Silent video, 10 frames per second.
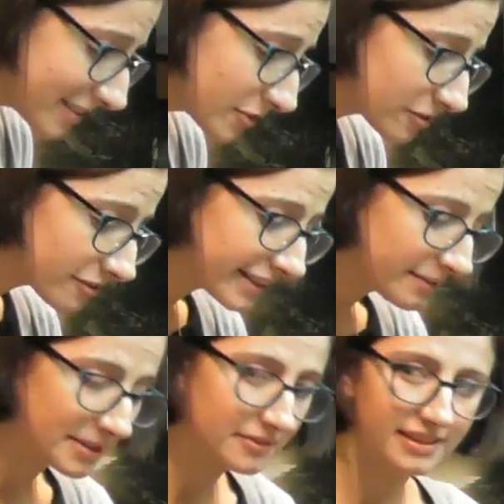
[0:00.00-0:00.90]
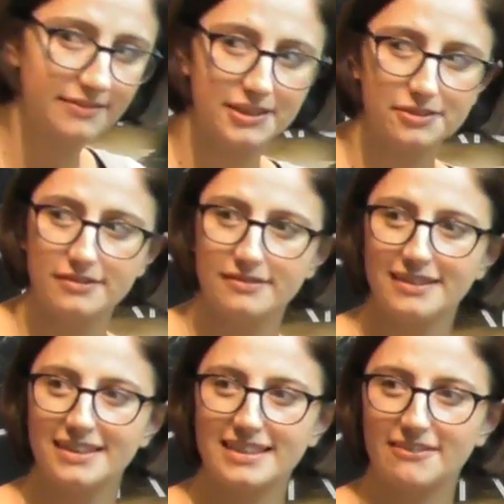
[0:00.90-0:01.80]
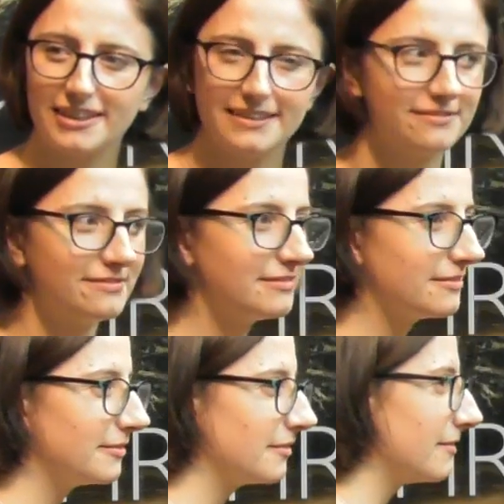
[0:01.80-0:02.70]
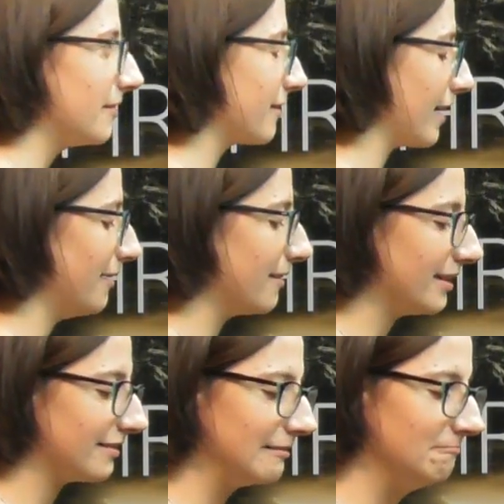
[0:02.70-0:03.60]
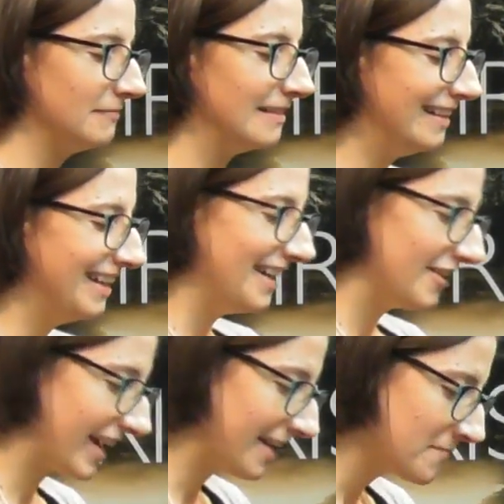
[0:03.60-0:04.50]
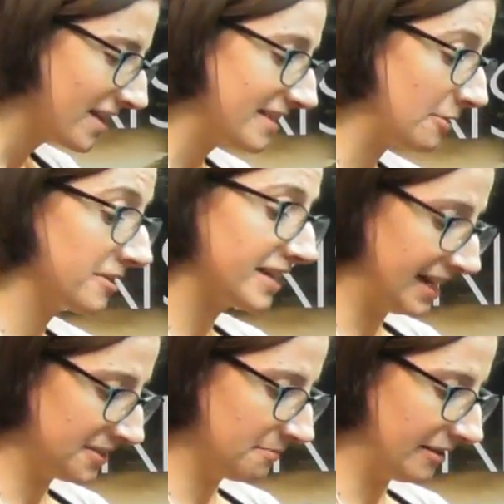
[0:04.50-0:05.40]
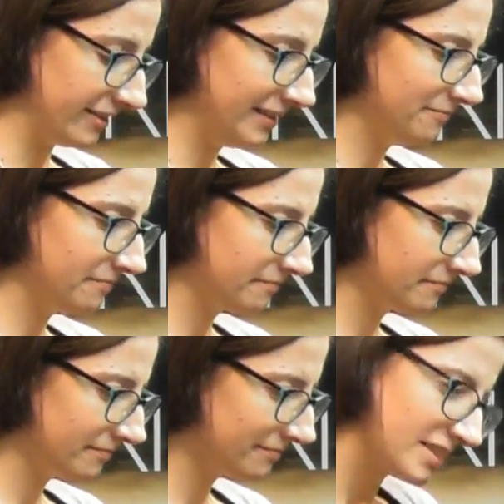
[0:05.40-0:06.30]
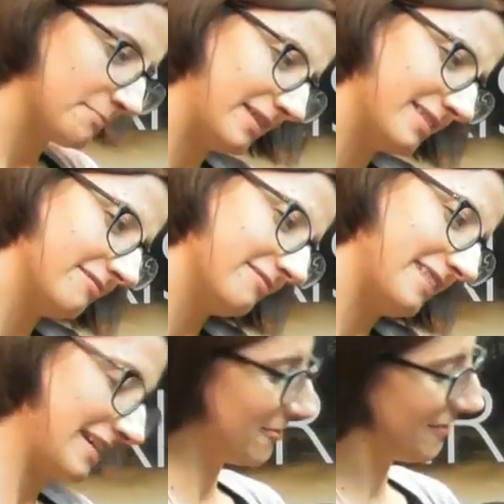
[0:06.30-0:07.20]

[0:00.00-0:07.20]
story about salvation? Is that right? Okay, I think. Okay, they were in Canterbury. Spud? I don't